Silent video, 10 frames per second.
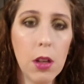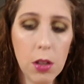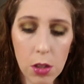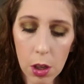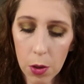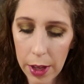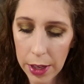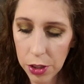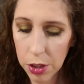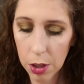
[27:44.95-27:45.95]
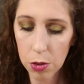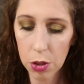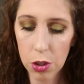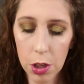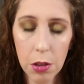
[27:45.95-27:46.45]
So that just goes to
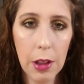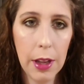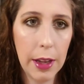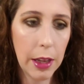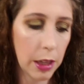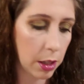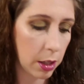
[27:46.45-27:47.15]
show you, like,